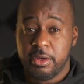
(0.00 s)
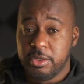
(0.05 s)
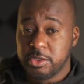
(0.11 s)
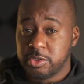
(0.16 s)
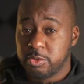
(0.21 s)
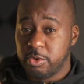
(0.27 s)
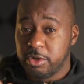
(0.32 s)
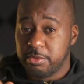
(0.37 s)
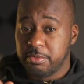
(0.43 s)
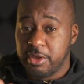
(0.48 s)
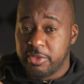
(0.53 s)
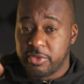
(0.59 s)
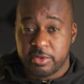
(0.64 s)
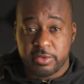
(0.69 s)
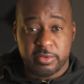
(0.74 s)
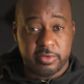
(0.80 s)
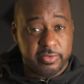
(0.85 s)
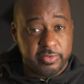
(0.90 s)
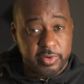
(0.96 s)
Here's one
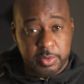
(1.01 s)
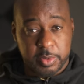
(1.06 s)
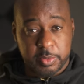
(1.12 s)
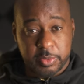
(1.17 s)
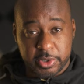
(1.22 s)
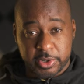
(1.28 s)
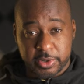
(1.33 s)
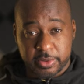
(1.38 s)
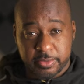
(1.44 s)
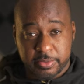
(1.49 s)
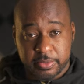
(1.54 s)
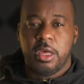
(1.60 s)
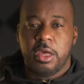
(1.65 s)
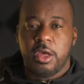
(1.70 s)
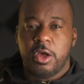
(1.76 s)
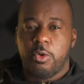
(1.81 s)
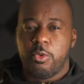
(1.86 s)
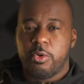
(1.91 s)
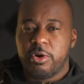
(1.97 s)
method from the book.
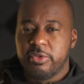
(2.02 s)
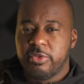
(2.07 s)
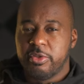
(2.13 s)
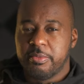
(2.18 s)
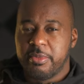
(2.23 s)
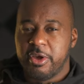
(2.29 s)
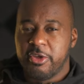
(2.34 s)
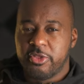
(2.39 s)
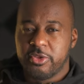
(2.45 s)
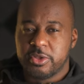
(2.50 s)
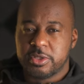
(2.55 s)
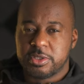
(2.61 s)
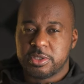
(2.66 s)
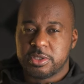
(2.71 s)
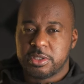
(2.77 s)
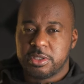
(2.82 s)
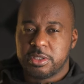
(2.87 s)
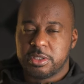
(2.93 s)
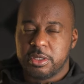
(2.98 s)
One of the
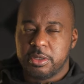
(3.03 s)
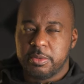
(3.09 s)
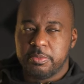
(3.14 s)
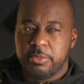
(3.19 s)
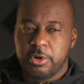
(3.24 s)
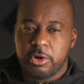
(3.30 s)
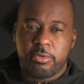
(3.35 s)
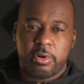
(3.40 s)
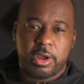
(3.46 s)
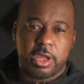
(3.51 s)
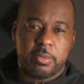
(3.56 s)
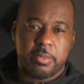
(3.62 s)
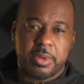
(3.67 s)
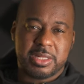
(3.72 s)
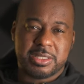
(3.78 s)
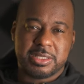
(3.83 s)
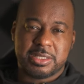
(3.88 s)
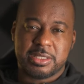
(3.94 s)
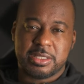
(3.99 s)
methods the book
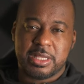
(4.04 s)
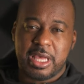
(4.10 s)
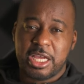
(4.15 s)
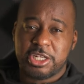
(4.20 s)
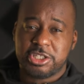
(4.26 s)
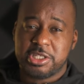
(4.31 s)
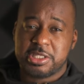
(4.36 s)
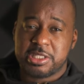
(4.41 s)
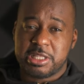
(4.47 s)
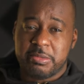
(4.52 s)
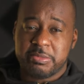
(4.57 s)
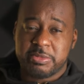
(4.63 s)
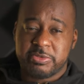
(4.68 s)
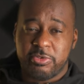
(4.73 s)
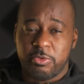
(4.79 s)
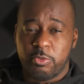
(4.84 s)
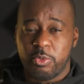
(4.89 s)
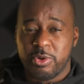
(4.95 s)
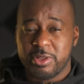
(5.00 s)
recommends actually stems
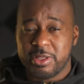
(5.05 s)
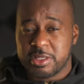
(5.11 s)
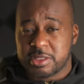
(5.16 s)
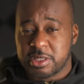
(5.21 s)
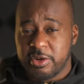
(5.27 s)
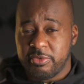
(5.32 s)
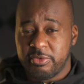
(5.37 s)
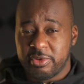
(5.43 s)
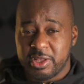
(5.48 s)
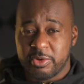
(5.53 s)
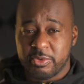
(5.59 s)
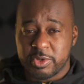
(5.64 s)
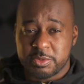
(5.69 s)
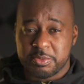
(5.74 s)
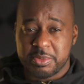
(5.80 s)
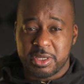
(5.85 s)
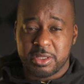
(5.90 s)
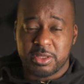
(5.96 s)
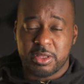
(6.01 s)
from one discovery that
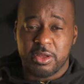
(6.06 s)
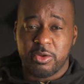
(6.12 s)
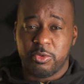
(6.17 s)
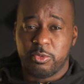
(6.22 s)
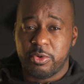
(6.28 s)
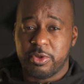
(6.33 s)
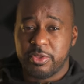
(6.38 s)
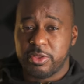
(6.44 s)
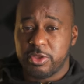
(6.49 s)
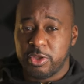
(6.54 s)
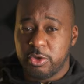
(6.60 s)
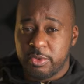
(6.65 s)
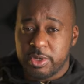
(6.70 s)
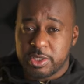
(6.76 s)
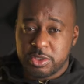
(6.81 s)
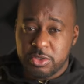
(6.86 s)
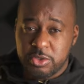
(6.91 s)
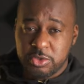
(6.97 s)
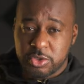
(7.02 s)
was made with
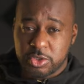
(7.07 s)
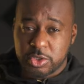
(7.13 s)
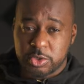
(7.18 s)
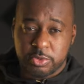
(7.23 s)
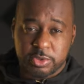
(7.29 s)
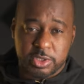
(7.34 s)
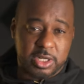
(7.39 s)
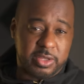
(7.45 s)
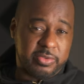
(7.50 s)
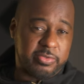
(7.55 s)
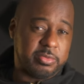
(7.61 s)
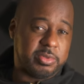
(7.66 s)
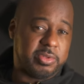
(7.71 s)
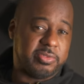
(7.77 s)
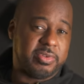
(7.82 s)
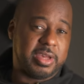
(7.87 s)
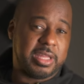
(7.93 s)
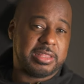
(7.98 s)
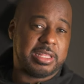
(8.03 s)
US soldiers returning from the
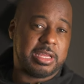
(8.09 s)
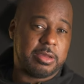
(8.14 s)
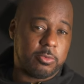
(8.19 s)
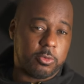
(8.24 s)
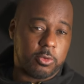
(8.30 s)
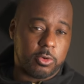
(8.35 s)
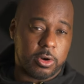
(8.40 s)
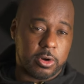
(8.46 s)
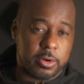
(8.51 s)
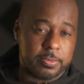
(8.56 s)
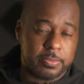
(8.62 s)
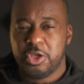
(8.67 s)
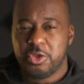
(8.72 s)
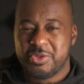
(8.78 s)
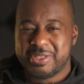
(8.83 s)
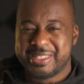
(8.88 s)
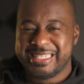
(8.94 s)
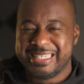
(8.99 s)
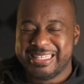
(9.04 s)
Vietnam War.
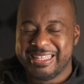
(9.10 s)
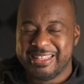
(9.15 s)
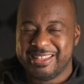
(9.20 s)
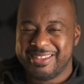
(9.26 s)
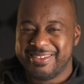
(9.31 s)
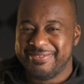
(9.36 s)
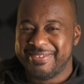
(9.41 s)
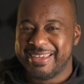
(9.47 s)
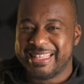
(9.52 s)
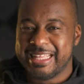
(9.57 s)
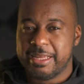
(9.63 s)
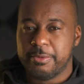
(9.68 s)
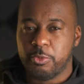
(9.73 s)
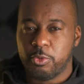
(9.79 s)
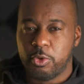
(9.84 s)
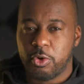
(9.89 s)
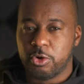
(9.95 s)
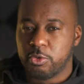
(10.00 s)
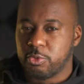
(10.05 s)
You see, the
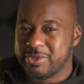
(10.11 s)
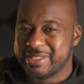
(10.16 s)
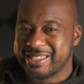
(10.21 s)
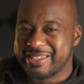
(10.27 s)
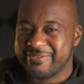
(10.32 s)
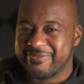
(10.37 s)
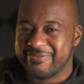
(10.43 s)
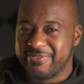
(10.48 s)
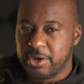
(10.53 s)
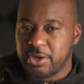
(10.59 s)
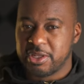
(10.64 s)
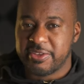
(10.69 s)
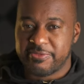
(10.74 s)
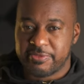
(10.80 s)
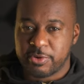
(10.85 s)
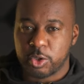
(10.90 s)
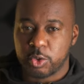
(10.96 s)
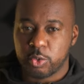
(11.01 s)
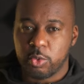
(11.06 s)
Vietnam War was a very
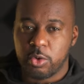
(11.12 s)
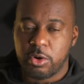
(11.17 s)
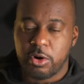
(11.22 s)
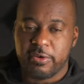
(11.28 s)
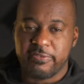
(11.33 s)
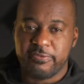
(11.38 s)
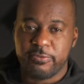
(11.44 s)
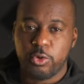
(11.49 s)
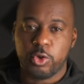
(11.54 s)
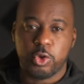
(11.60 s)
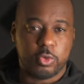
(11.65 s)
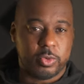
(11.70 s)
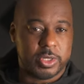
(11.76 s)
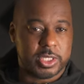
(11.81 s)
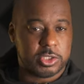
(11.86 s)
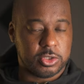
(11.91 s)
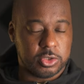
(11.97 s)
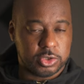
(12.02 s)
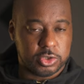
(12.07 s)
difficult war for
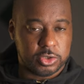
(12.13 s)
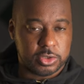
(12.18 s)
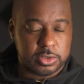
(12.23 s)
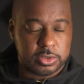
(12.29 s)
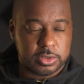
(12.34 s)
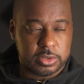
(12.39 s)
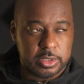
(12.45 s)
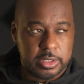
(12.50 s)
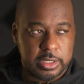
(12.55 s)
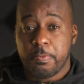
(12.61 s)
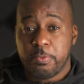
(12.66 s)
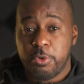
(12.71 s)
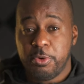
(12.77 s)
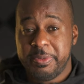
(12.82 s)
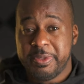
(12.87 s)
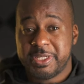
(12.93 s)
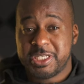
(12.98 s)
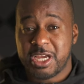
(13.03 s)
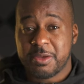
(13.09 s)
US soldiers.
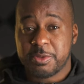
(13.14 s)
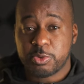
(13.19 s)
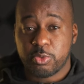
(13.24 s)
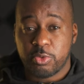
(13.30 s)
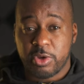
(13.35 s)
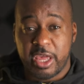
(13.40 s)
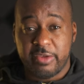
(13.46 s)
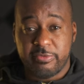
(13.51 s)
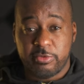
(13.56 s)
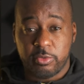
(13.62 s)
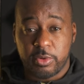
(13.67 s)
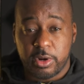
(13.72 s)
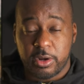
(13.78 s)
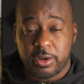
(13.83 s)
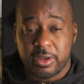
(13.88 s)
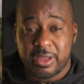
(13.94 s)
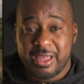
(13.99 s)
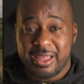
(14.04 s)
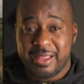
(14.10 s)
Booby traps were
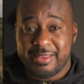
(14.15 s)
everywhere.